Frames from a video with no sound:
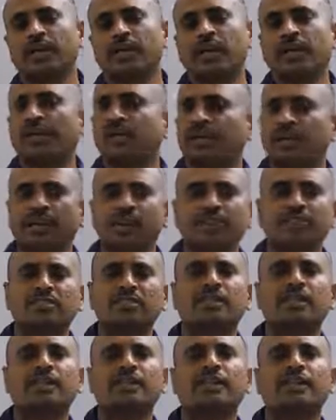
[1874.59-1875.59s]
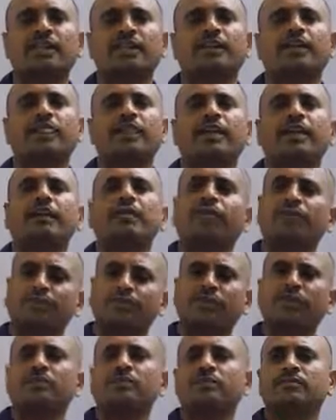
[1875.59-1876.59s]
and they does not require
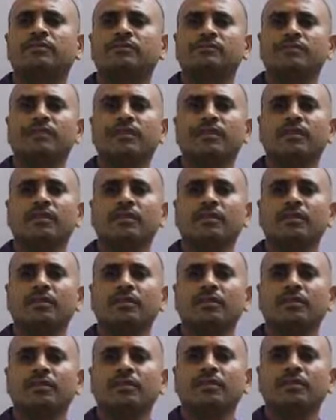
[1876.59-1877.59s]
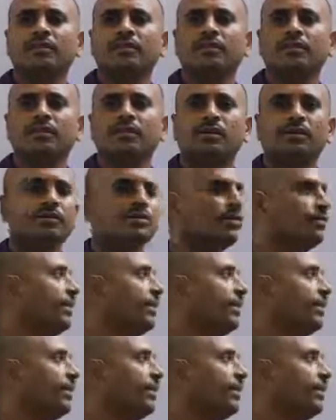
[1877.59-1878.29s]
food. So